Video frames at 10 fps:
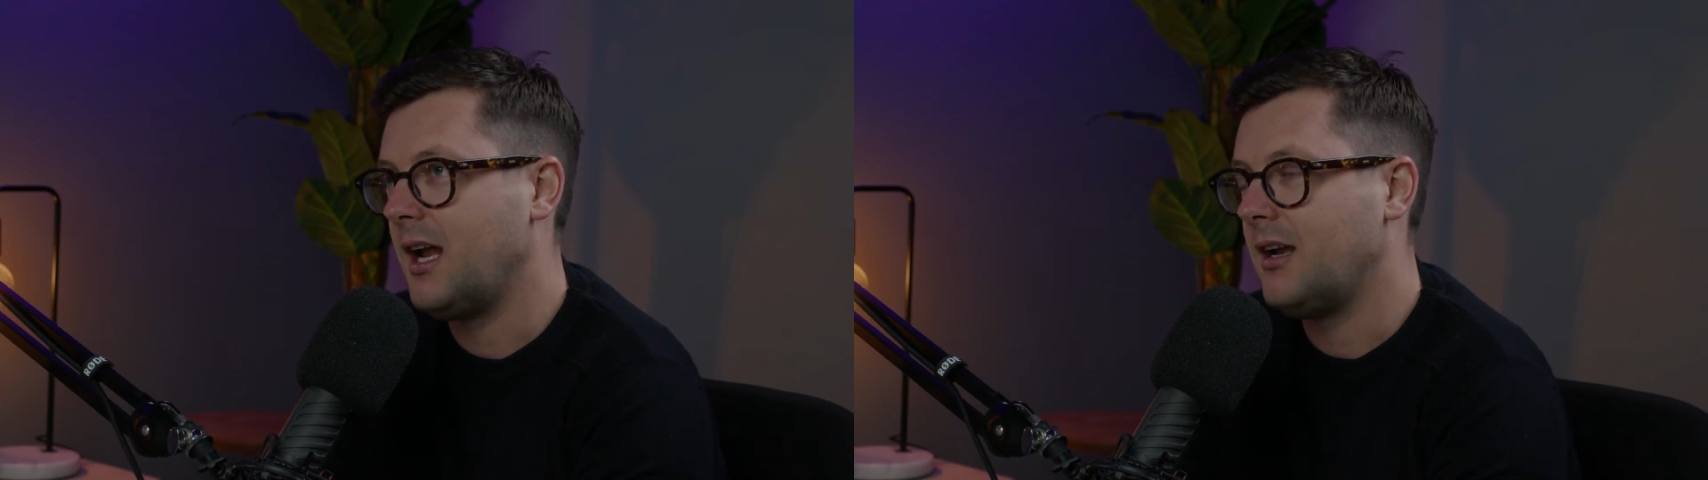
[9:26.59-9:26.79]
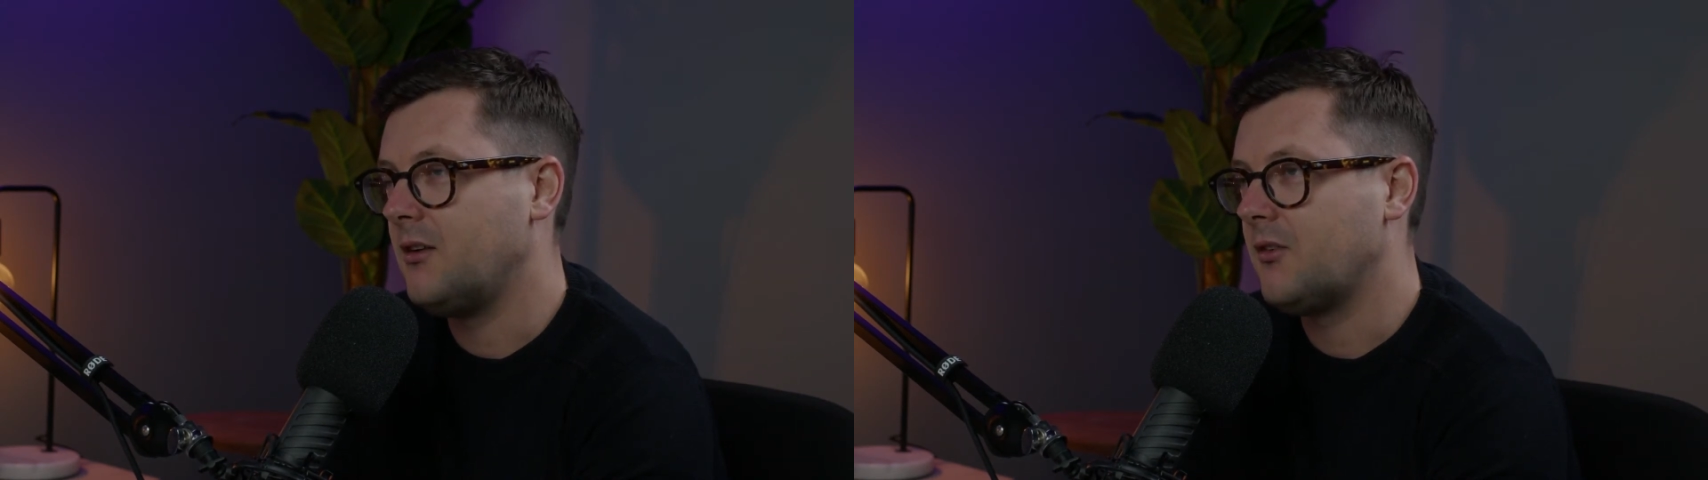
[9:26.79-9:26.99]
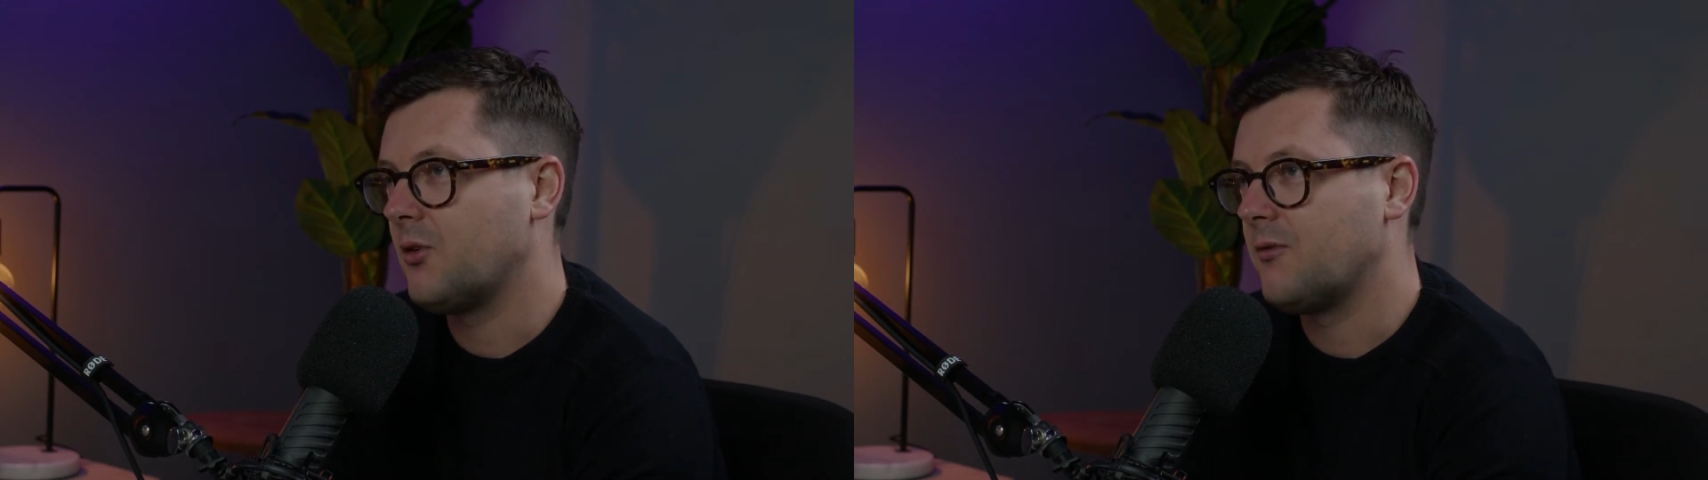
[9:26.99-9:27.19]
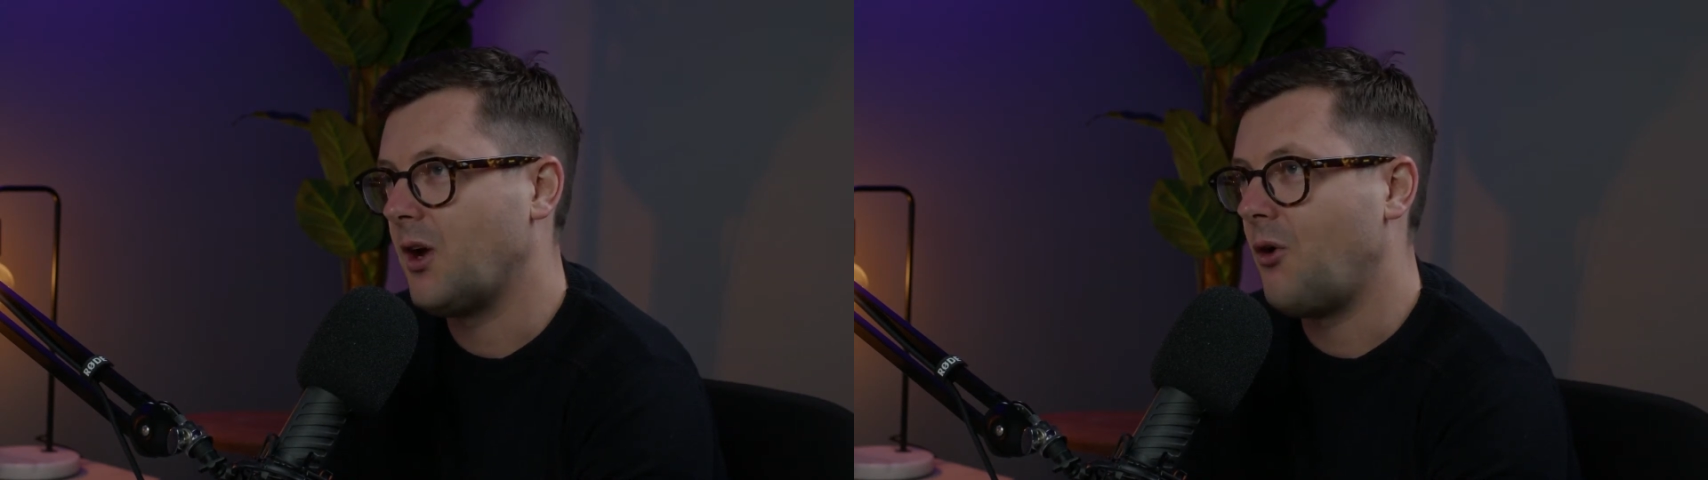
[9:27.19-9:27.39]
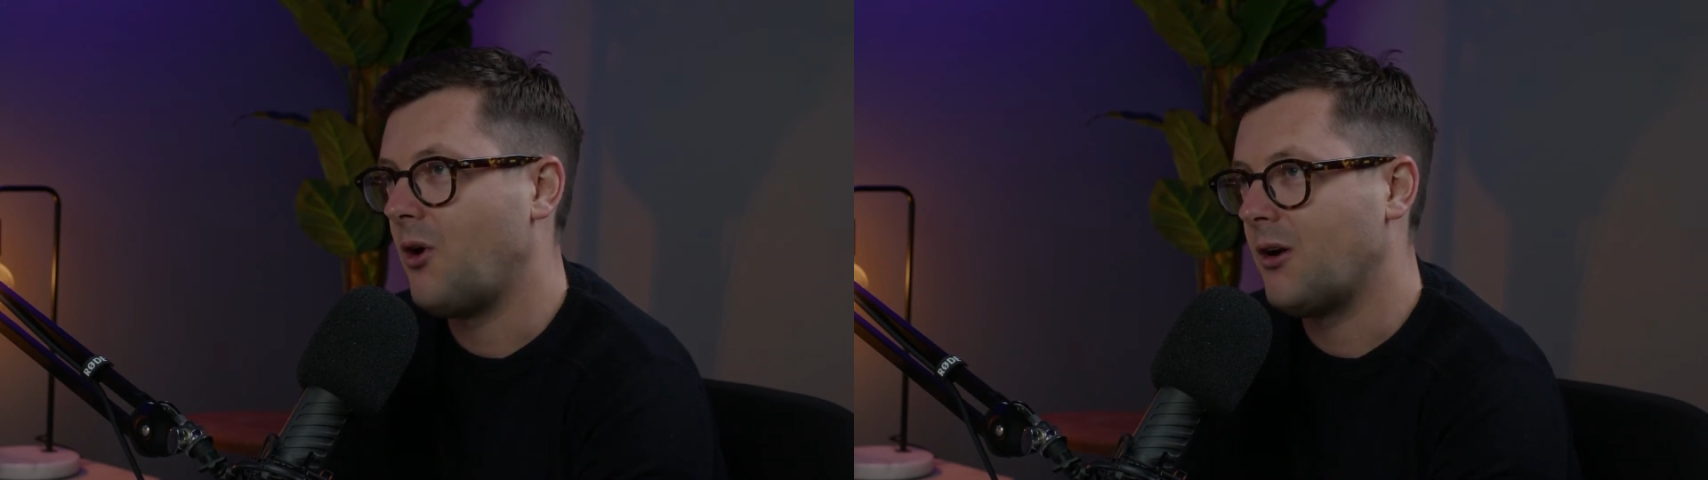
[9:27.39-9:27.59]
and sort of
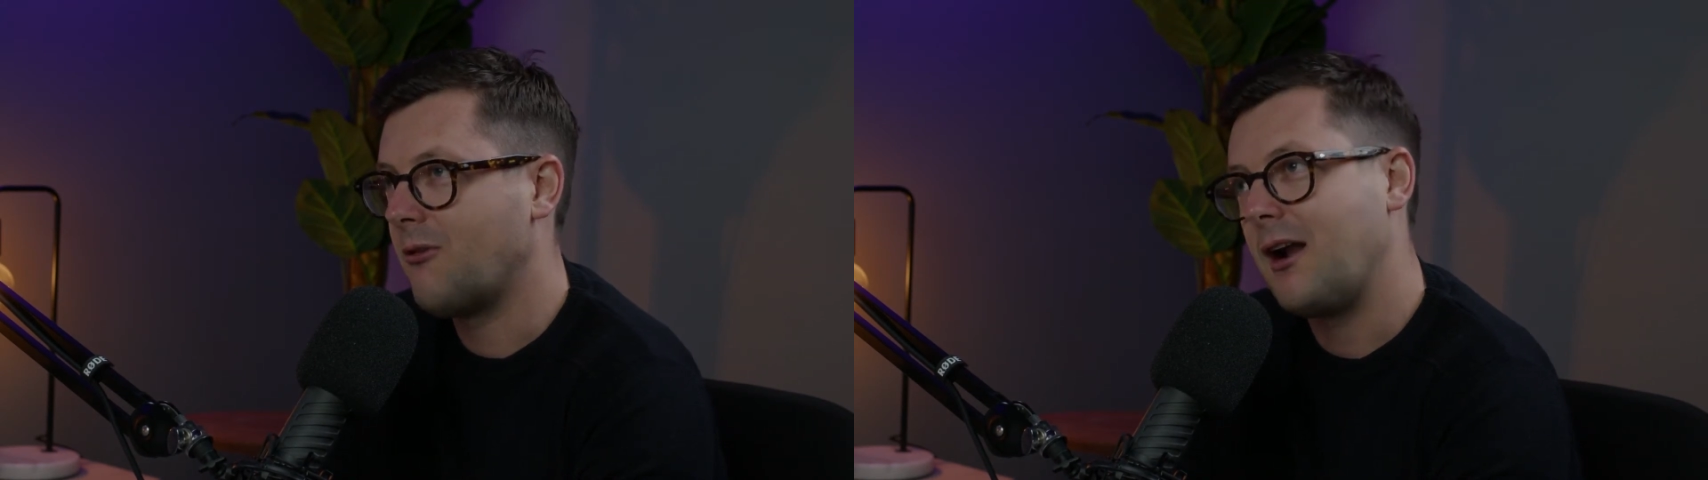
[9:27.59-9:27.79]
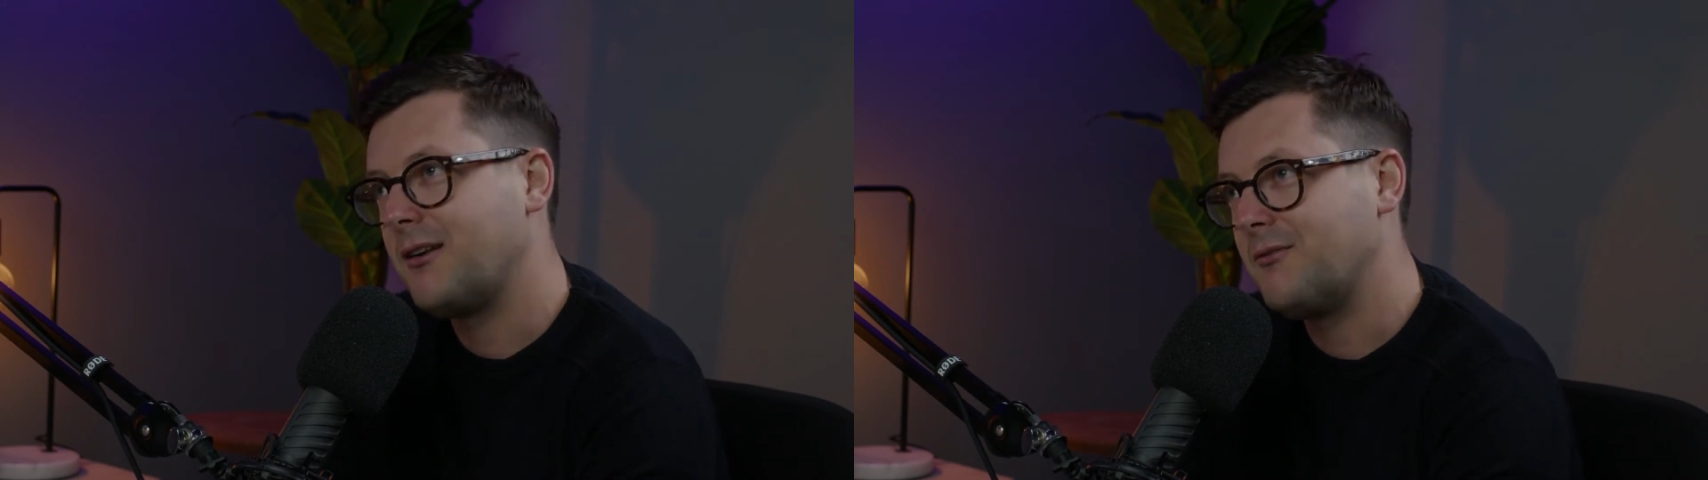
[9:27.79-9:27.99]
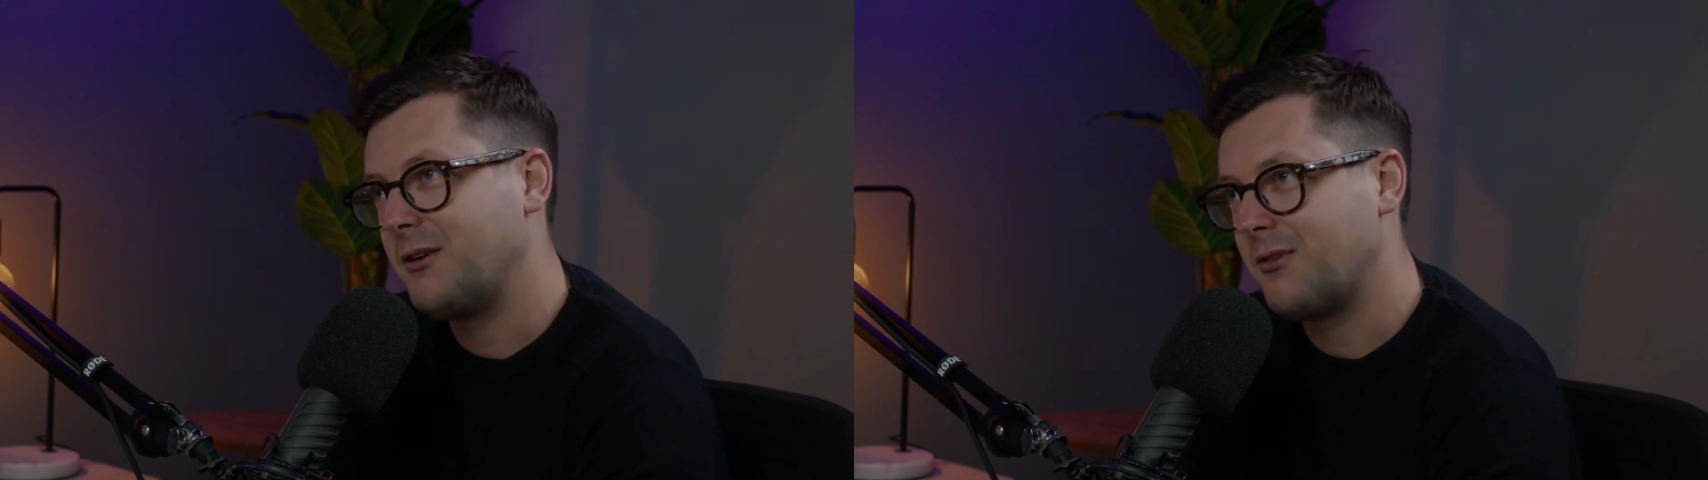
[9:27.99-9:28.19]
go on a relatively